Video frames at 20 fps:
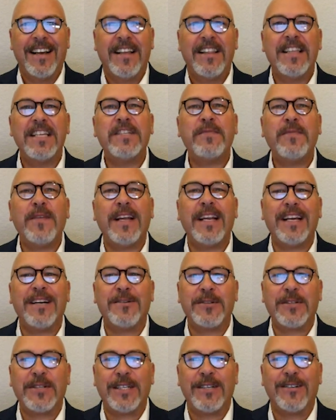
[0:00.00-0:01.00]
This video
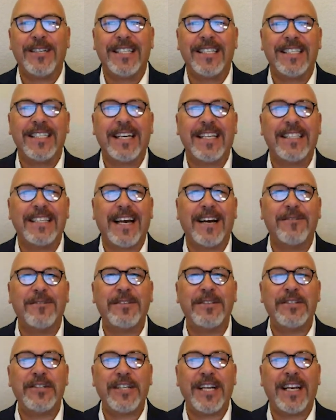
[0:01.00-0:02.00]
series sets out
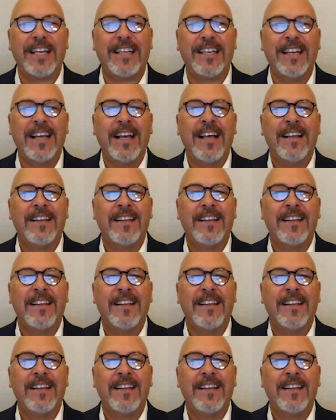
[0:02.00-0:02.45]
to shed